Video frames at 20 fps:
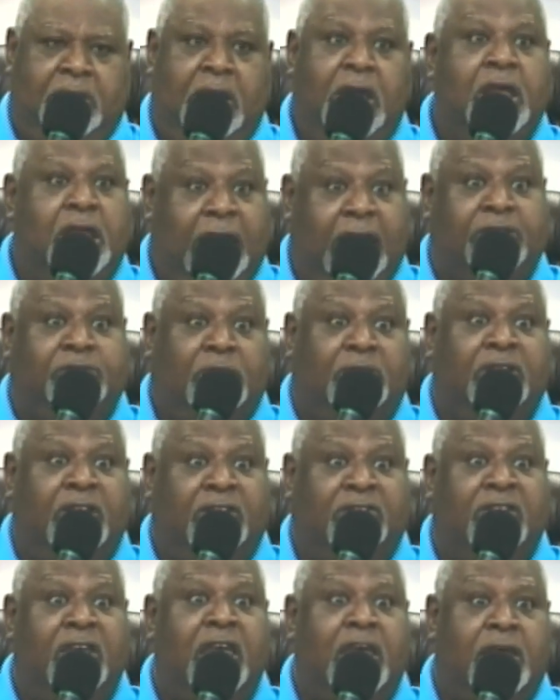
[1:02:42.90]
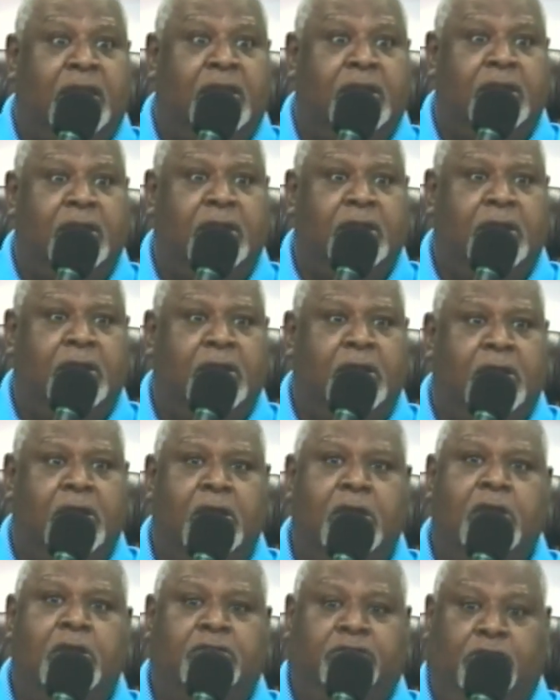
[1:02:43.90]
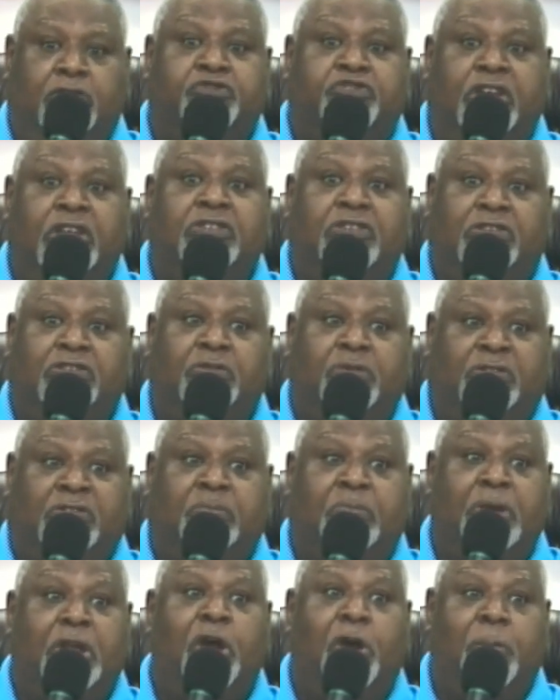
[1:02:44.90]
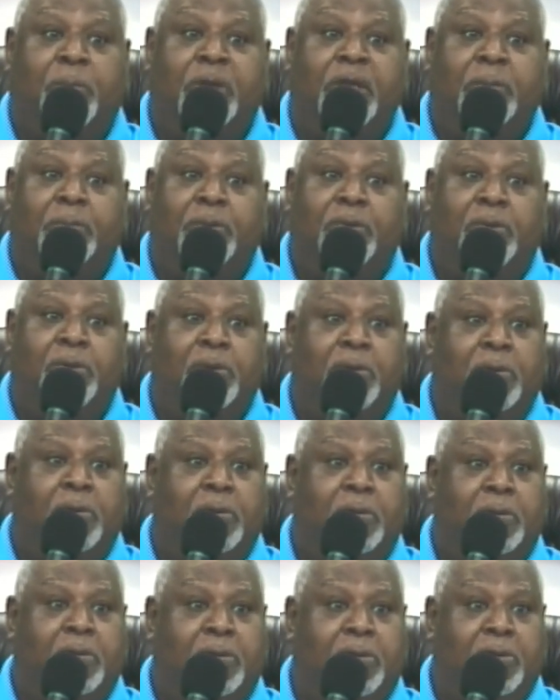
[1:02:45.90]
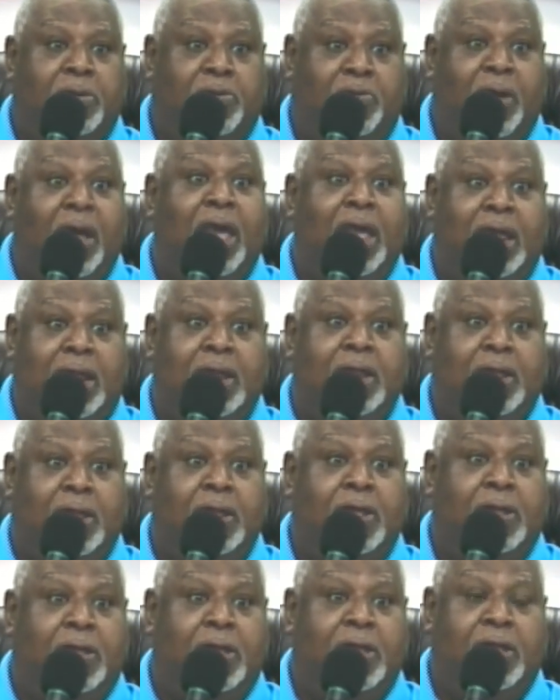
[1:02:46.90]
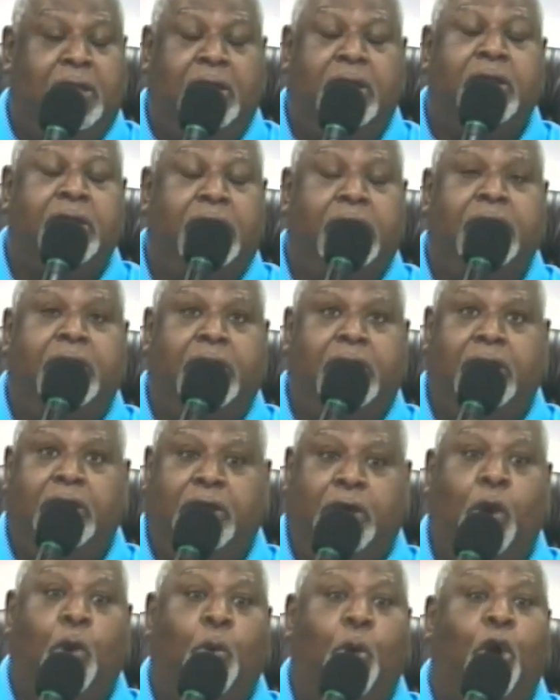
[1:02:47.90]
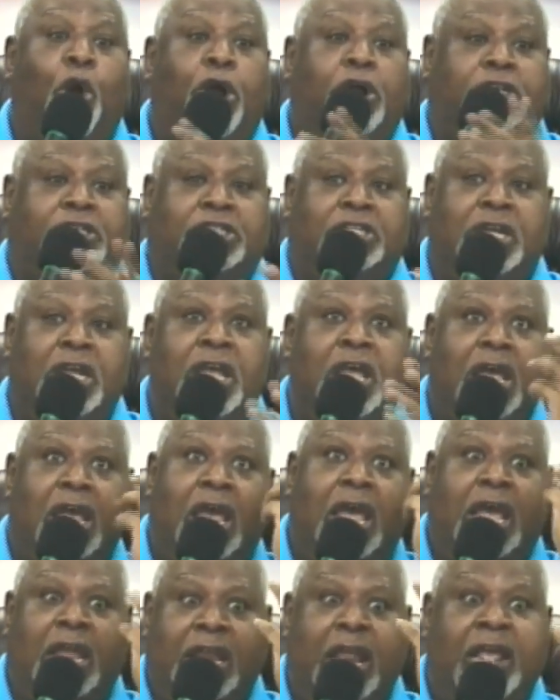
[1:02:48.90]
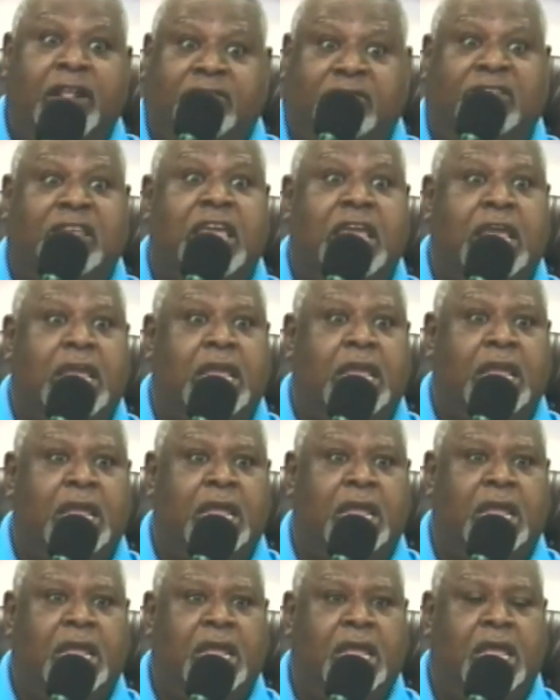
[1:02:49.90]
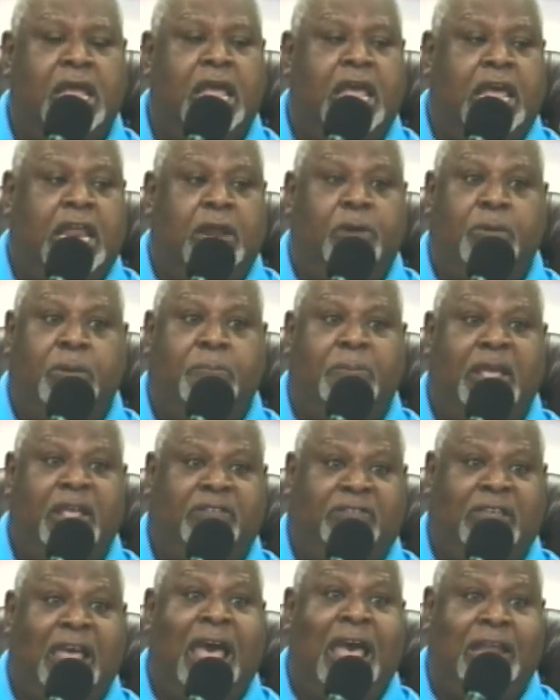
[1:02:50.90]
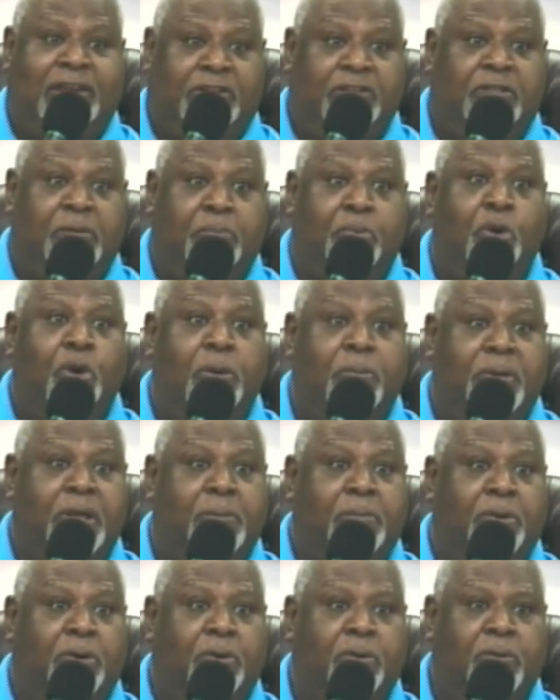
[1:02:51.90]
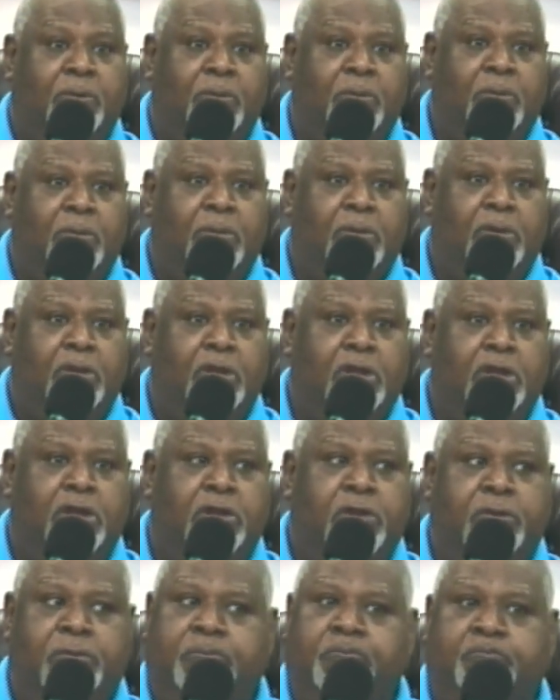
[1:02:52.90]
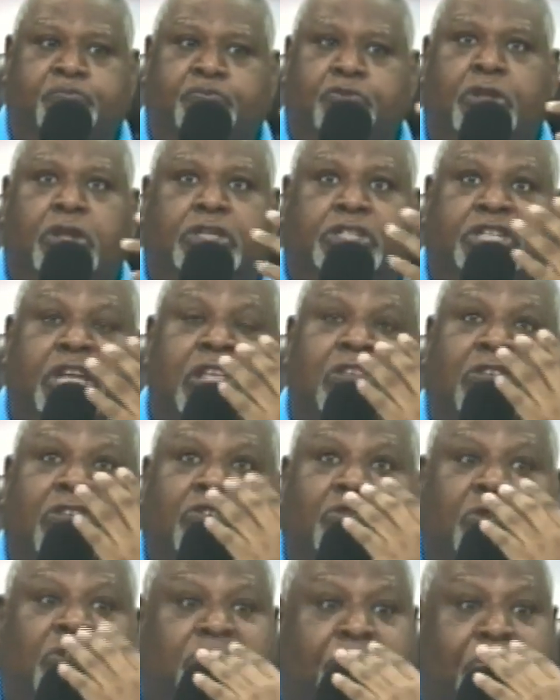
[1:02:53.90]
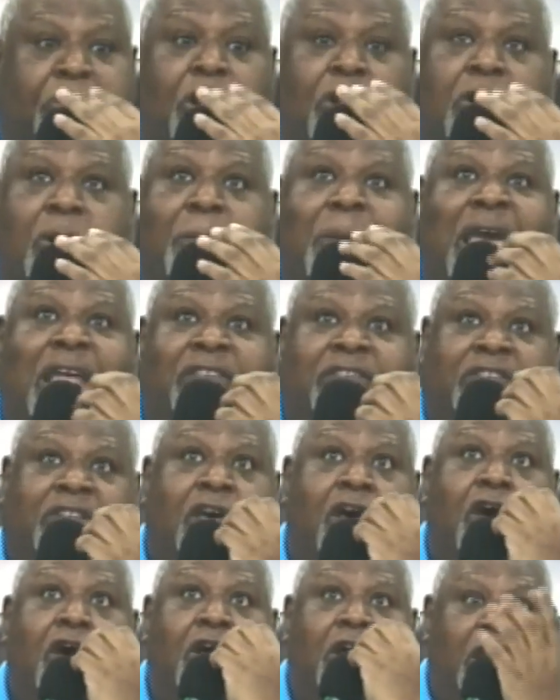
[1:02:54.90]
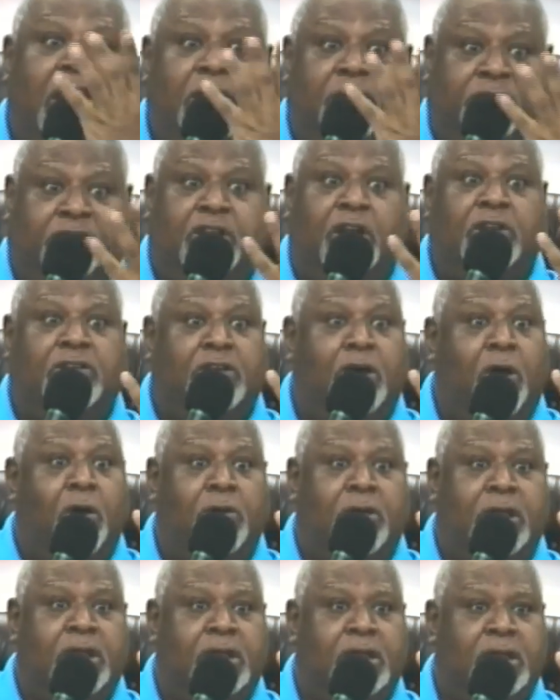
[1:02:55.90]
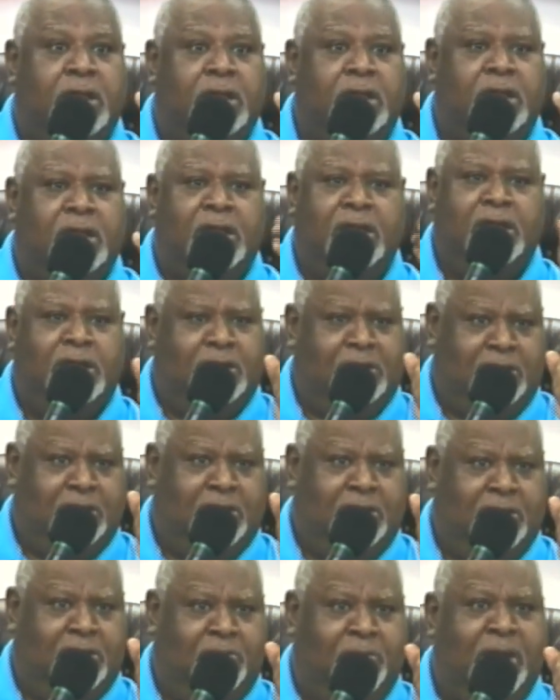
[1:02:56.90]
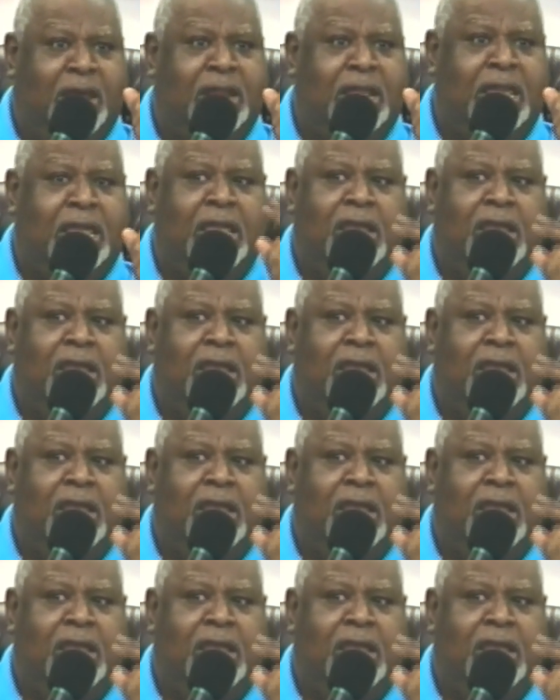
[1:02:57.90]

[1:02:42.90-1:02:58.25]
That's what they said. So Jesus would spit on people, right? go wash. And they'd see. And it would be a sign to the poor people. Jesus would spit on a man's tongue and he would start talking. Ready?